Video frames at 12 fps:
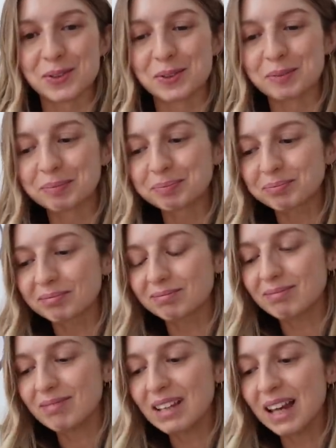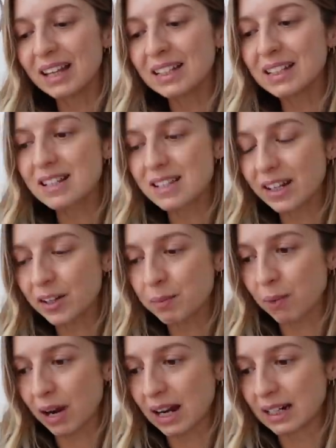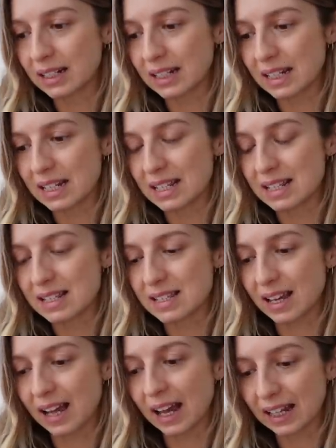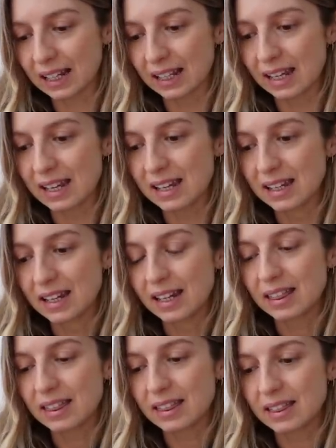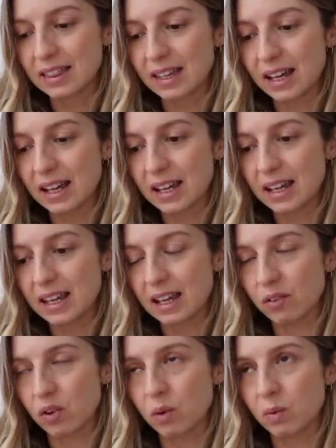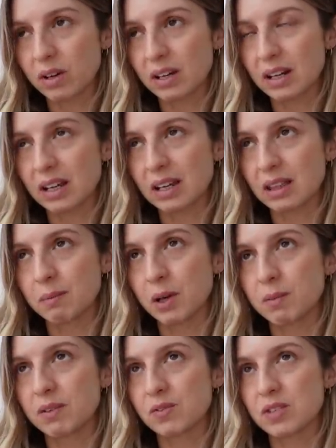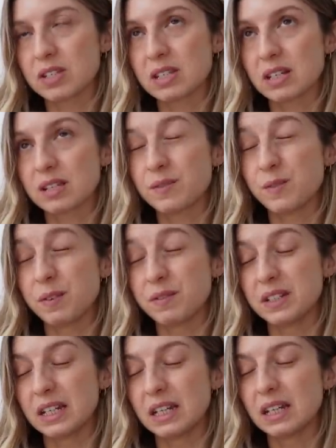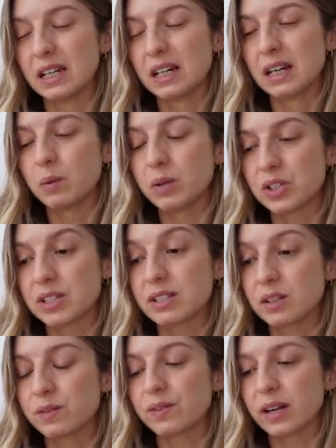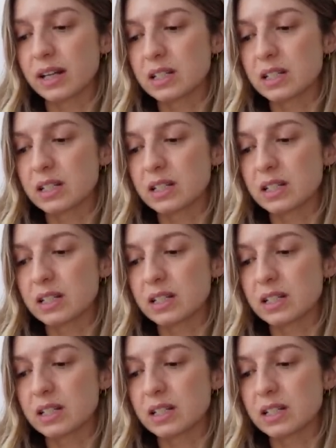all. And then the second brand is Acne. They have got one at the moment for £650, which is still very